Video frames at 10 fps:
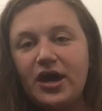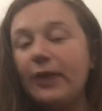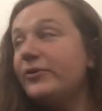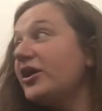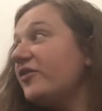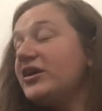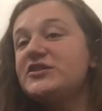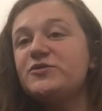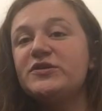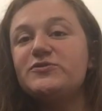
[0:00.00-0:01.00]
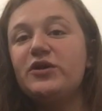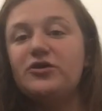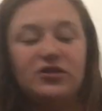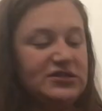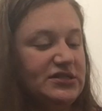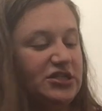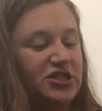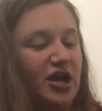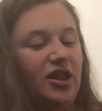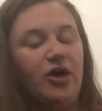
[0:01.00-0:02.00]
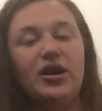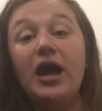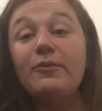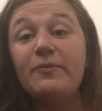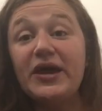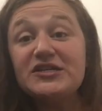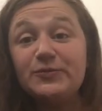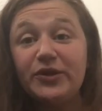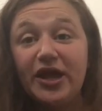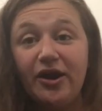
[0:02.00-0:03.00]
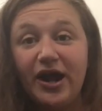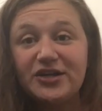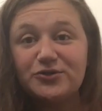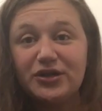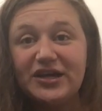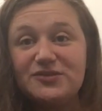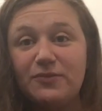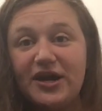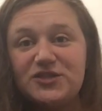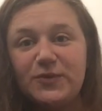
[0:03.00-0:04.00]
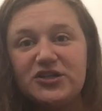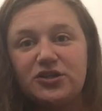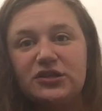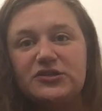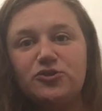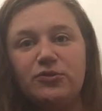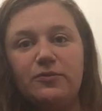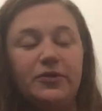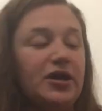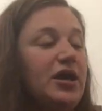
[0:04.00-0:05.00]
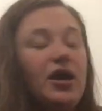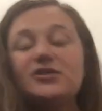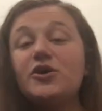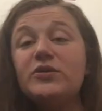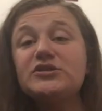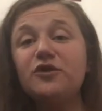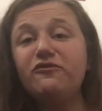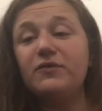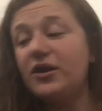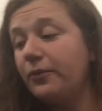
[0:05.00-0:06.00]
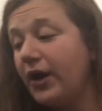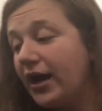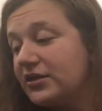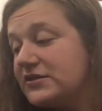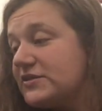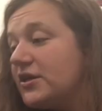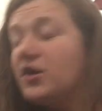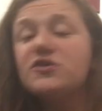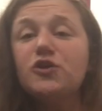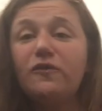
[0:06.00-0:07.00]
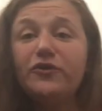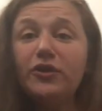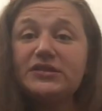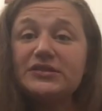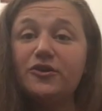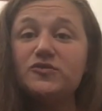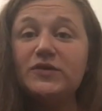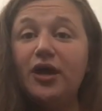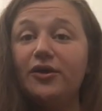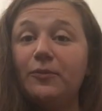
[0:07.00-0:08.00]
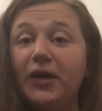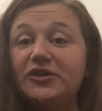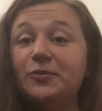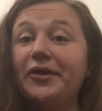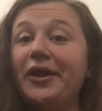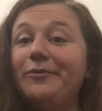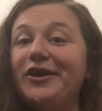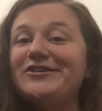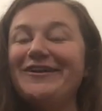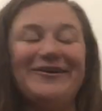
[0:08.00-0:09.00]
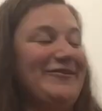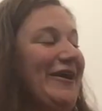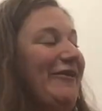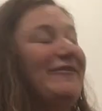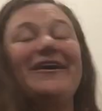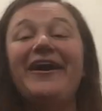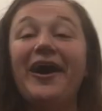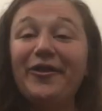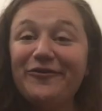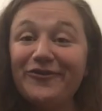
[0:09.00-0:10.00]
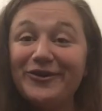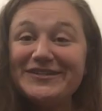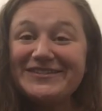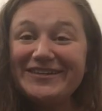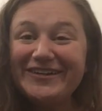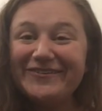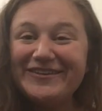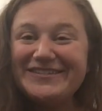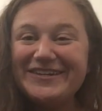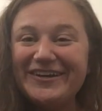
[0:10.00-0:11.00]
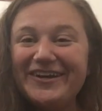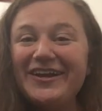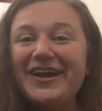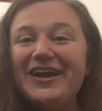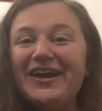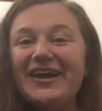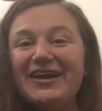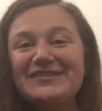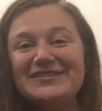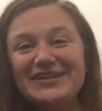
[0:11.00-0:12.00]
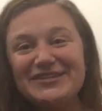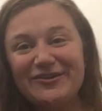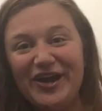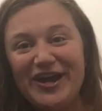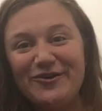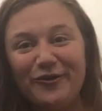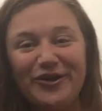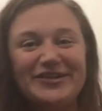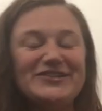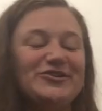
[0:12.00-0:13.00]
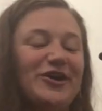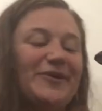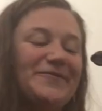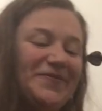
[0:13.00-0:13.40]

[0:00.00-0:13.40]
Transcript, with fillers: I play all the instruments with you. This is a cello, and I'm a bass player, actually. That's my special instrument, but it's always good for me to practice. So if you'll excuse me, I'll get back to playing my cello now. I look forward to seeing you this year in sixth grade orchestra.